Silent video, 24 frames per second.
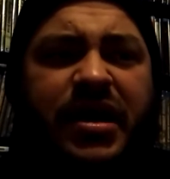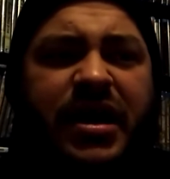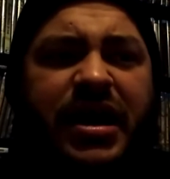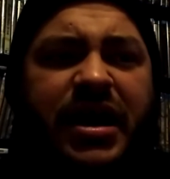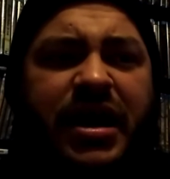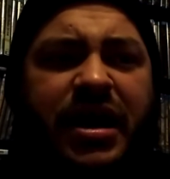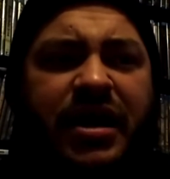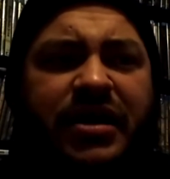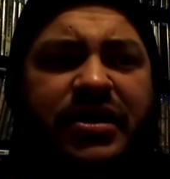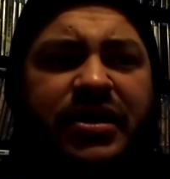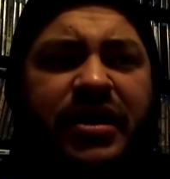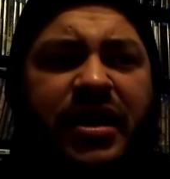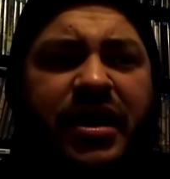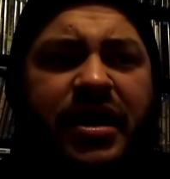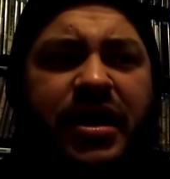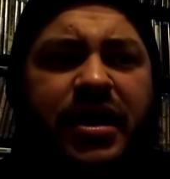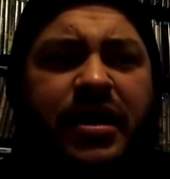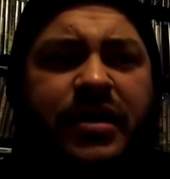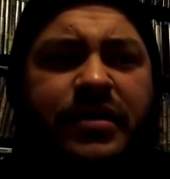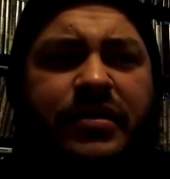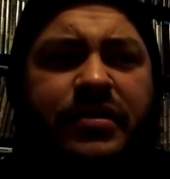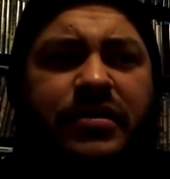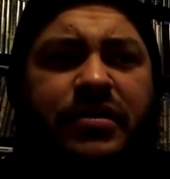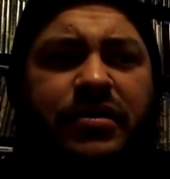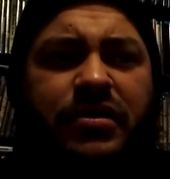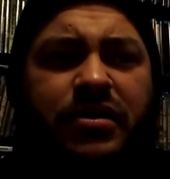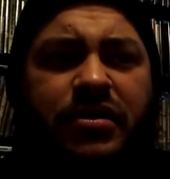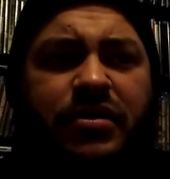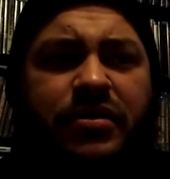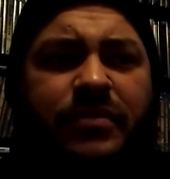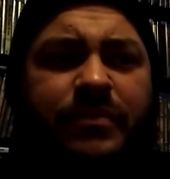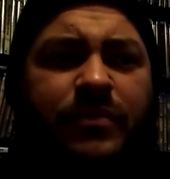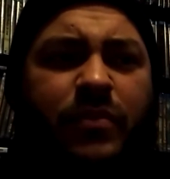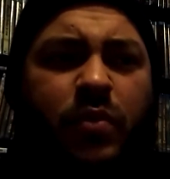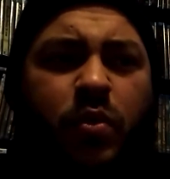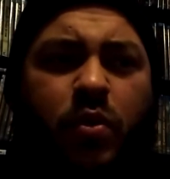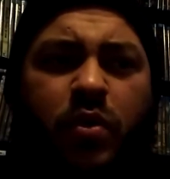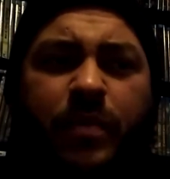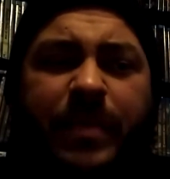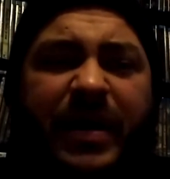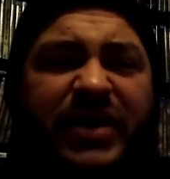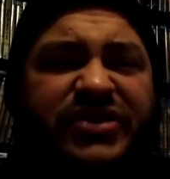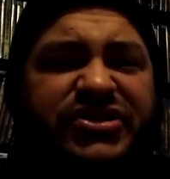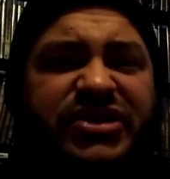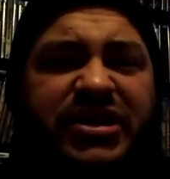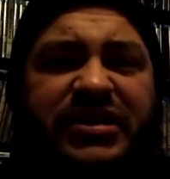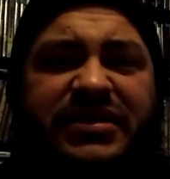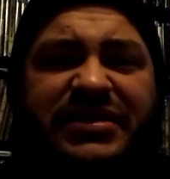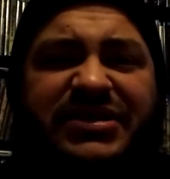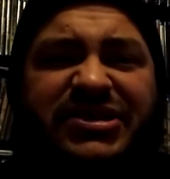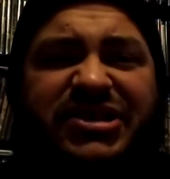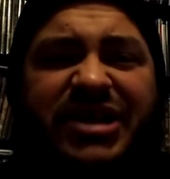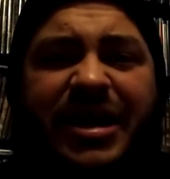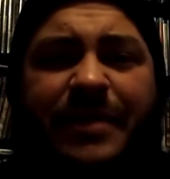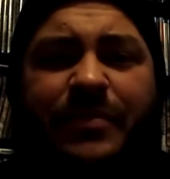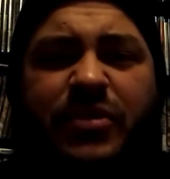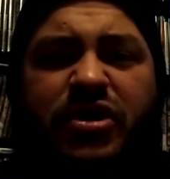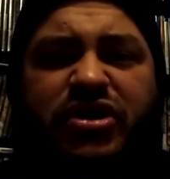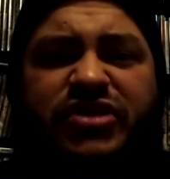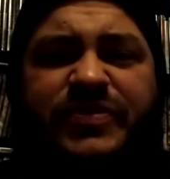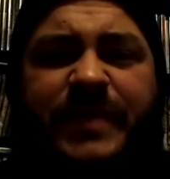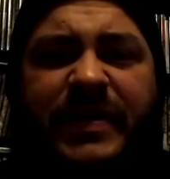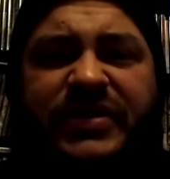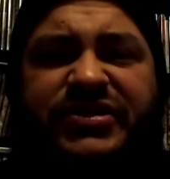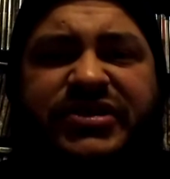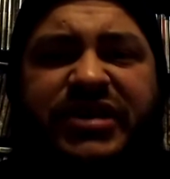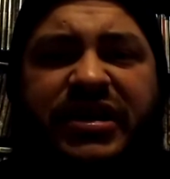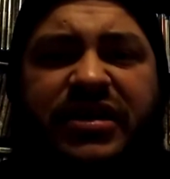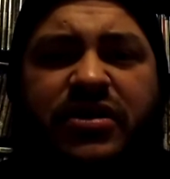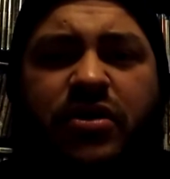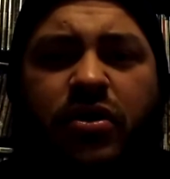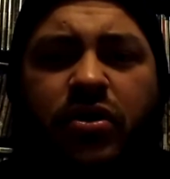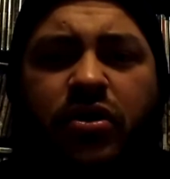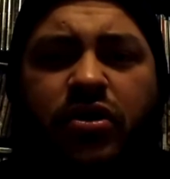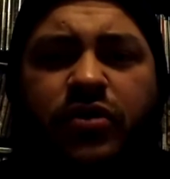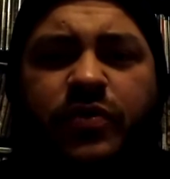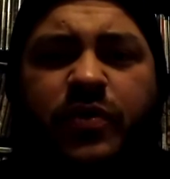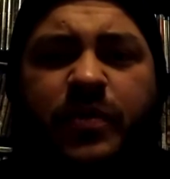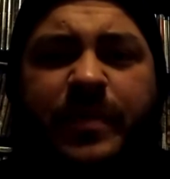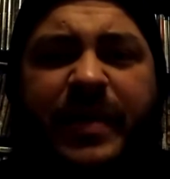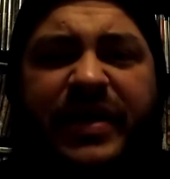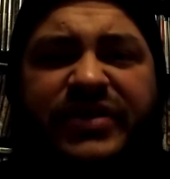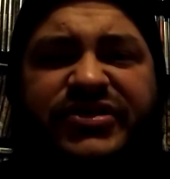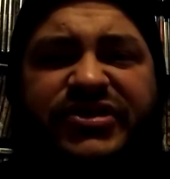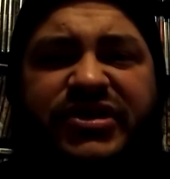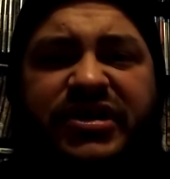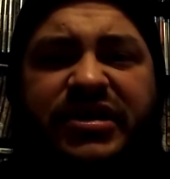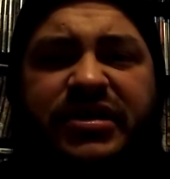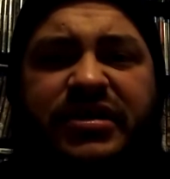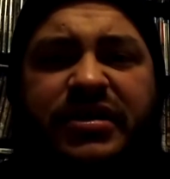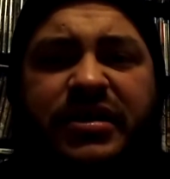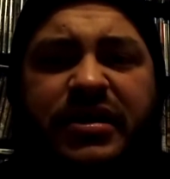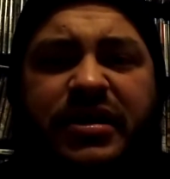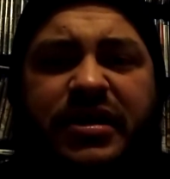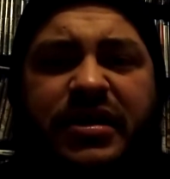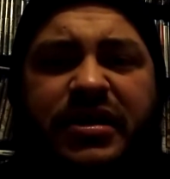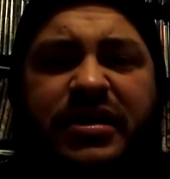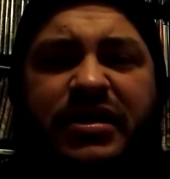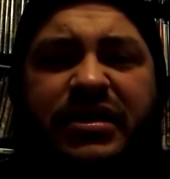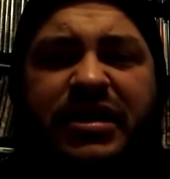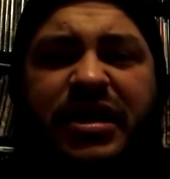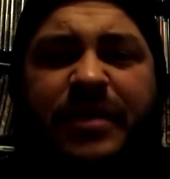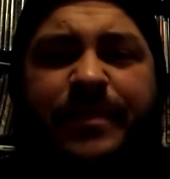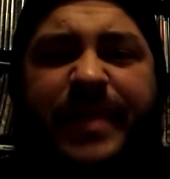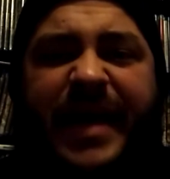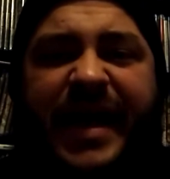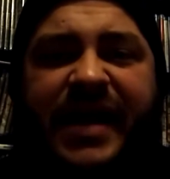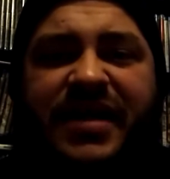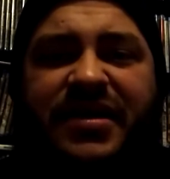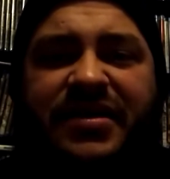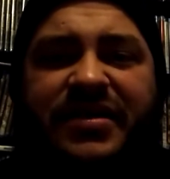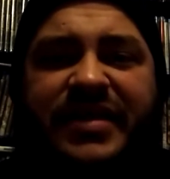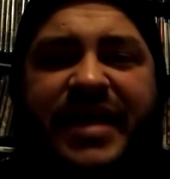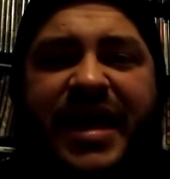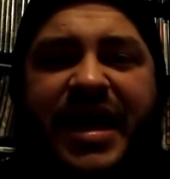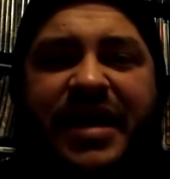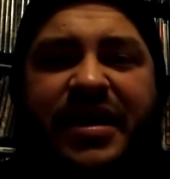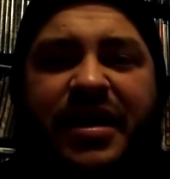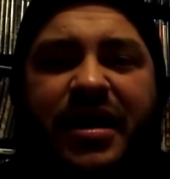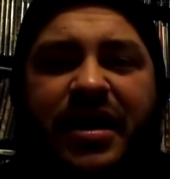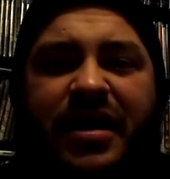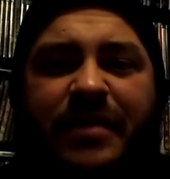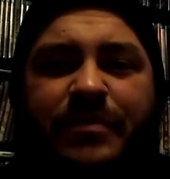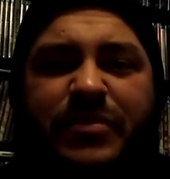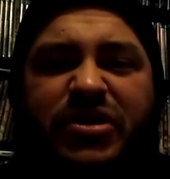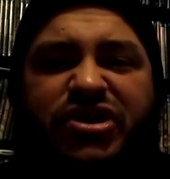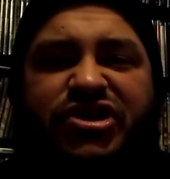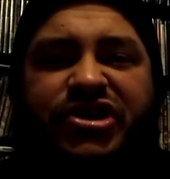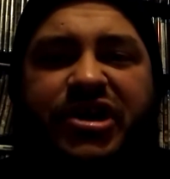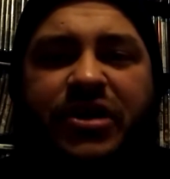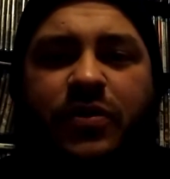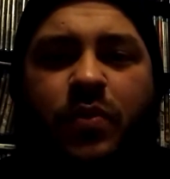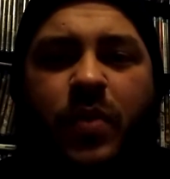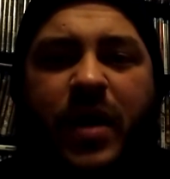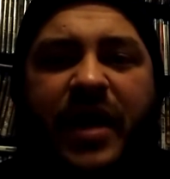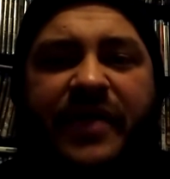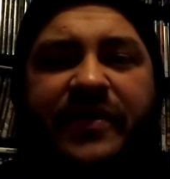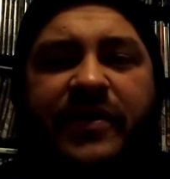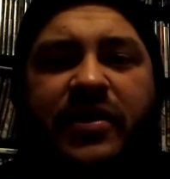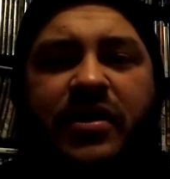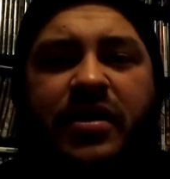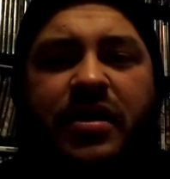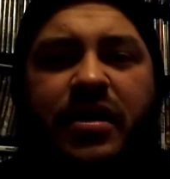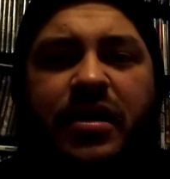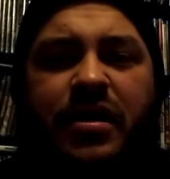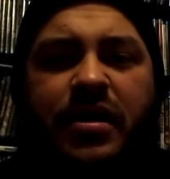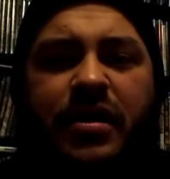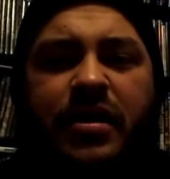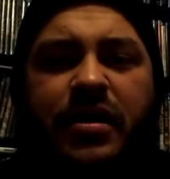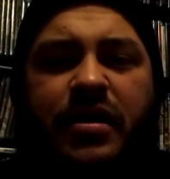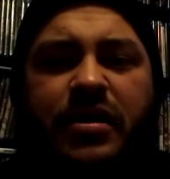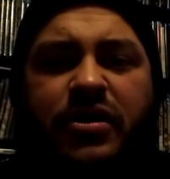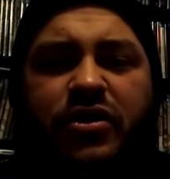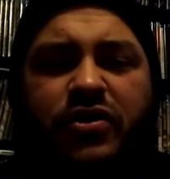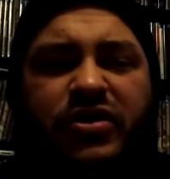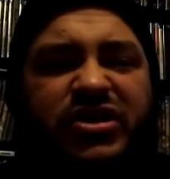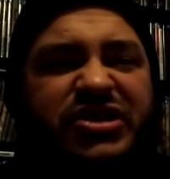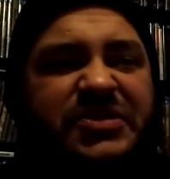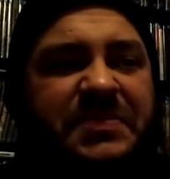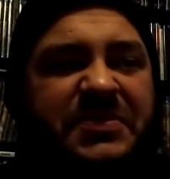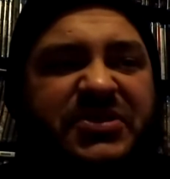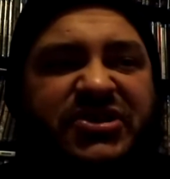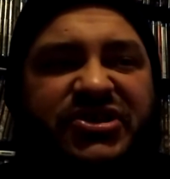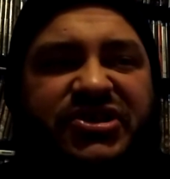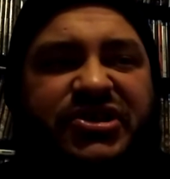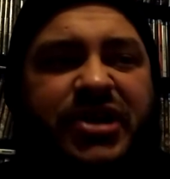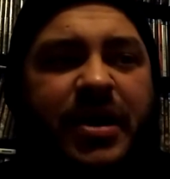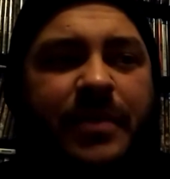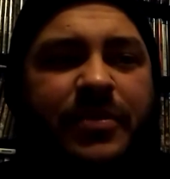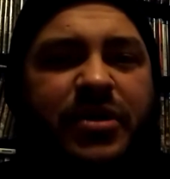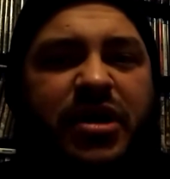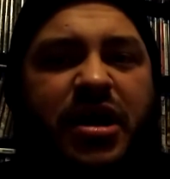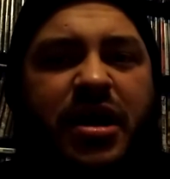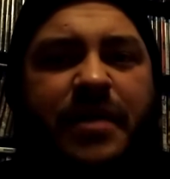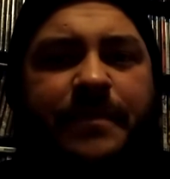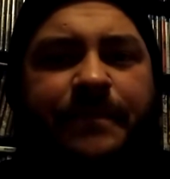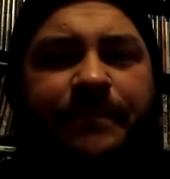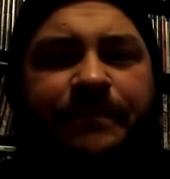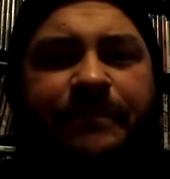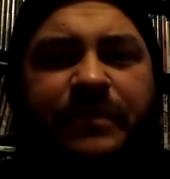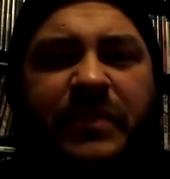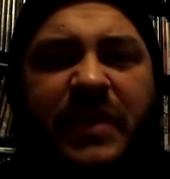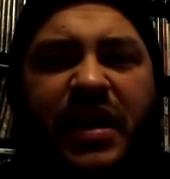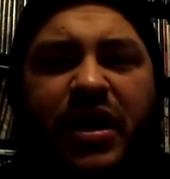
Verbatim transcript: And uh, we're about to hit December. It's about to get cold. We're about to get back into that uh, Michigan weather. Christmas is coming up.